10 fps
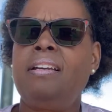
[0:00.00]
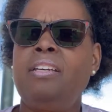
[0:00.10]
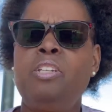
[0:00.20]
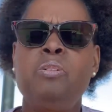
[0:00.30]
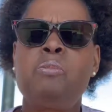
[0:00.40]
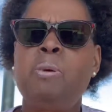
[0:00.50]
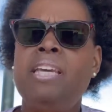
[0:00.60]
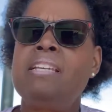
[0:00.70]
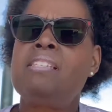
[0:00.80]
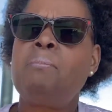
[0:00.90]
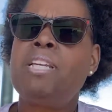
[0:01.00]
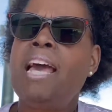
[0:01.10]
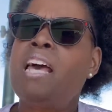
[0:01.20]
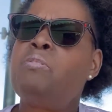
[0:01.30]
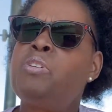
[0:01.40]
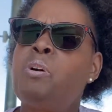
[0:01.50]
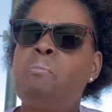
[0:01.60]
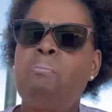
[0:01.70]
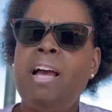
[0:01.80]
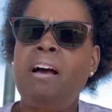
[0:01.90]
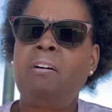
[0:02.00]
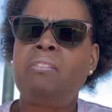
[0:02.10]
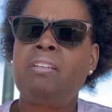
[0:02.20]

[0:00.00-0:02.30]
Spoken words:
You speaking something out of your mouth